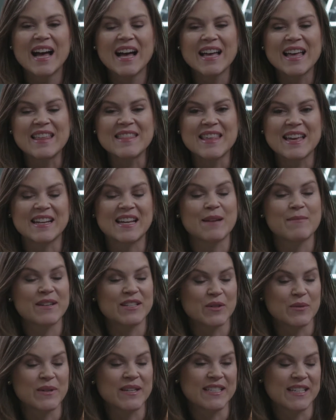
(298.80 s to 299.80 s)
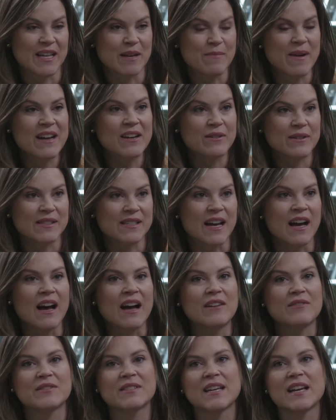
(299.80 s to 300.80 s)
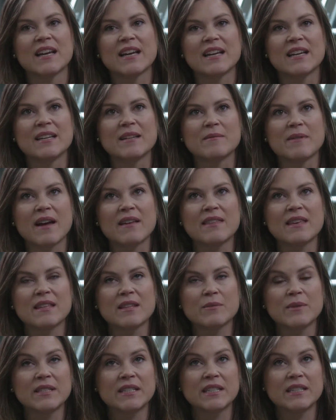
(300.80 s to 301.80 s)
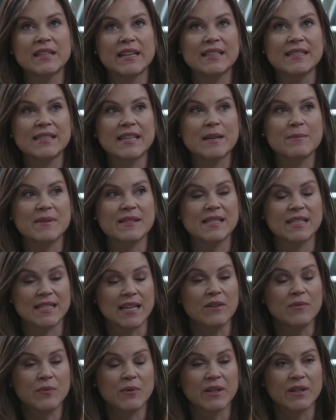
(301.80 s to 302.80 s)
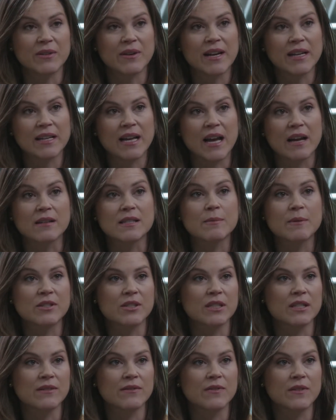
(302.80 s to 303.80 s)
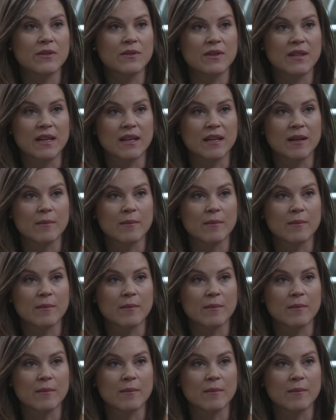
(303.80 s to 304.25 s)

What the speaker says: And then coming to retail at Microsoft, I think the retail landscape, it's a tough one right now, especially if you think